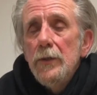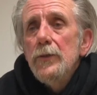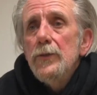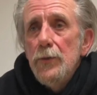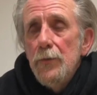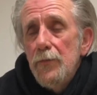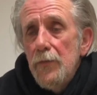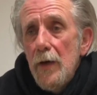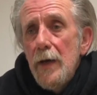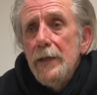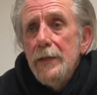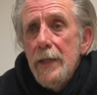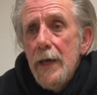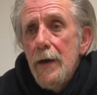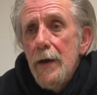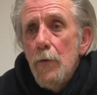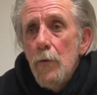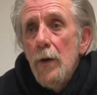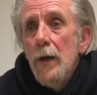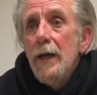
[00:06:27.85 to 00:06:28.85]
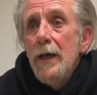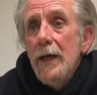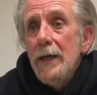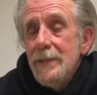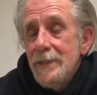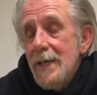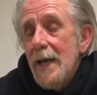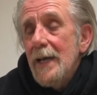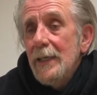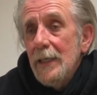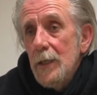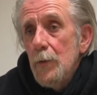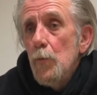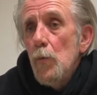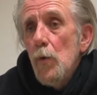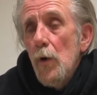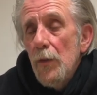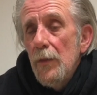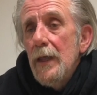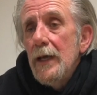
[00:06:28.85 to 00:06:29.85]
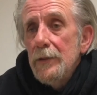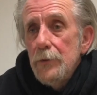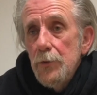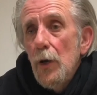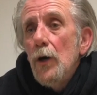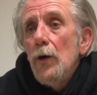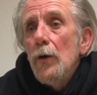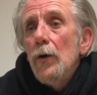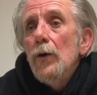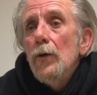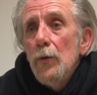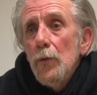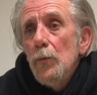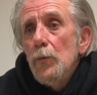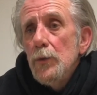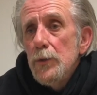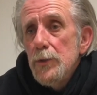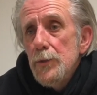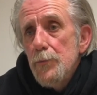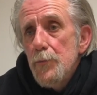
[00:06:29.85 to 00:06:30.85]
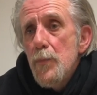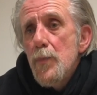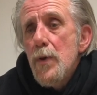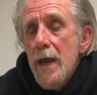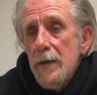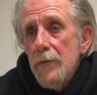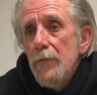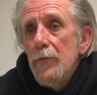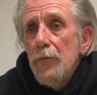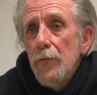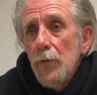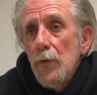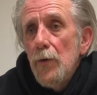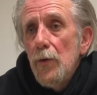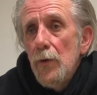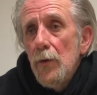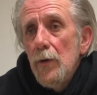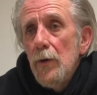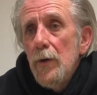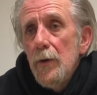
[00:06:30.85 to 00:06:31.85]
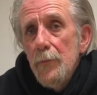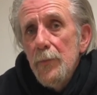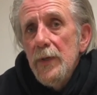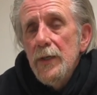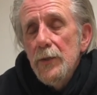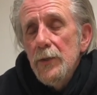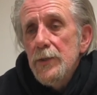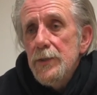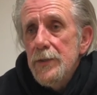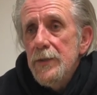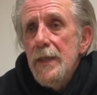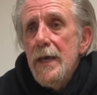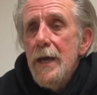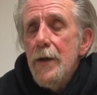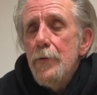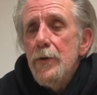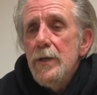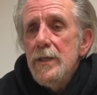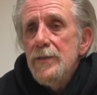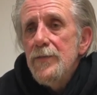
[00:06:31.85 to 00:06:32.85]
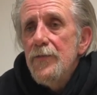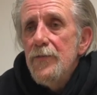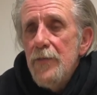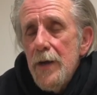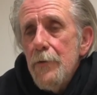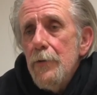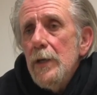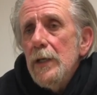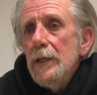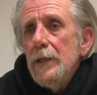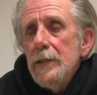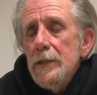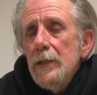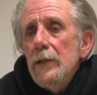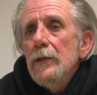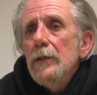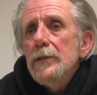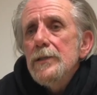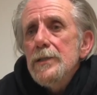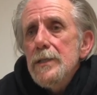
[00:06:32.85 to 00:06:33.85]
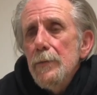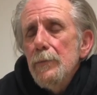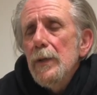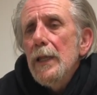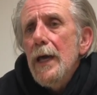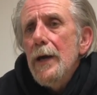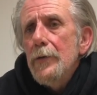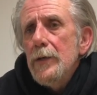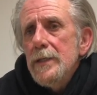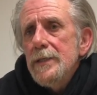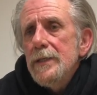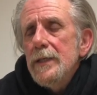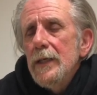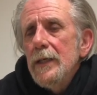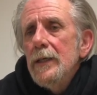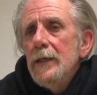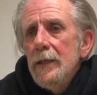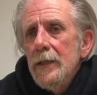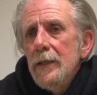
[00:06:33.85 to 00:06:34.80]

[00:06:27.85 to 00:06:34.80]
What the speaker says: to find out exactly what that dog was bred for, because there is very little similarity